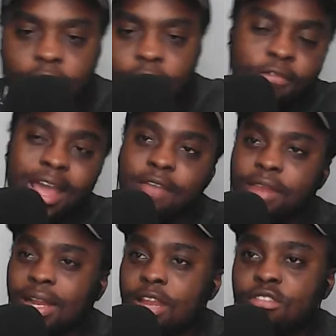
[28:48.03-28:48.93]
For Heaven,
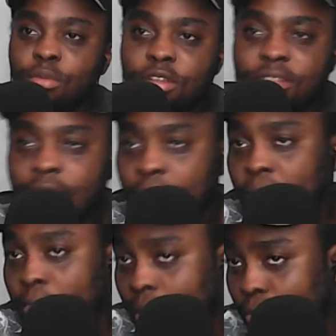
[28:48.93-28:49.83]
I'll need to rewatch the game.
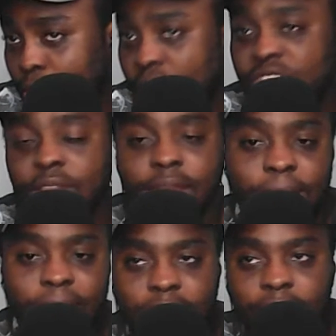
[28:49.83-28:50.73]
I'm rewatching the game
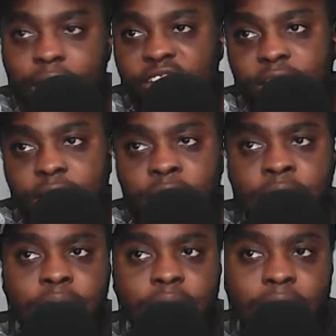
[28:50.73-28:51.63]
again, actually.
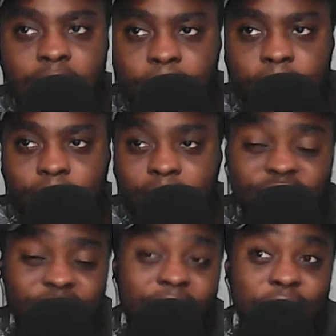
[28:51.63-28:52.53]

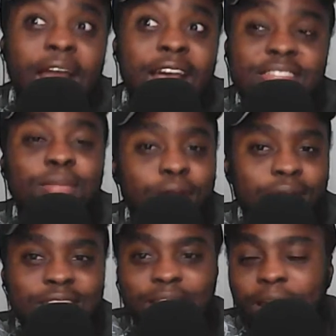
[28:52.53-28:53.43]
Actually, Heaven has the ball
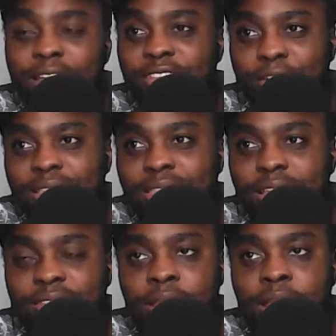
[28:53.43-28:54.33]
as I read
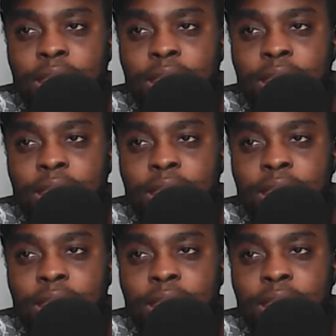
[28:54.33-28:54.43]
this.